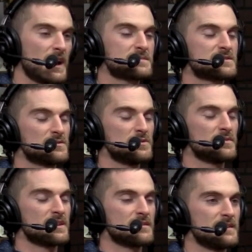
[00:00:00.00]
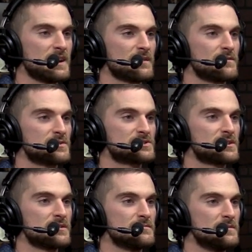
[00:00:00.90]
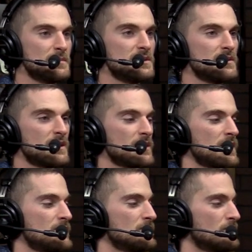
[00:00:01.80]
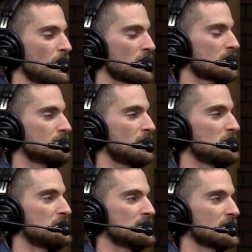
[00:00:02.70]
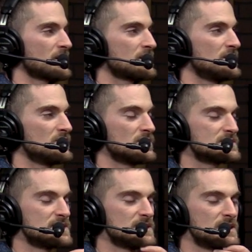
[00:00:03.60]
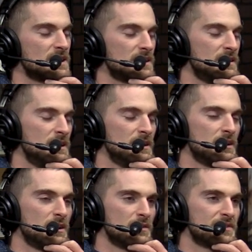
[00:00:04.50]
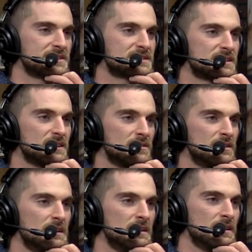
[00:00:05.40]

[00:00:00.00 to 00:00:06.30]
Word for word: Absolutely, all yeah, right. for sure. Time maybe uh, and Mark might be there, and you can see uh, all of his skill.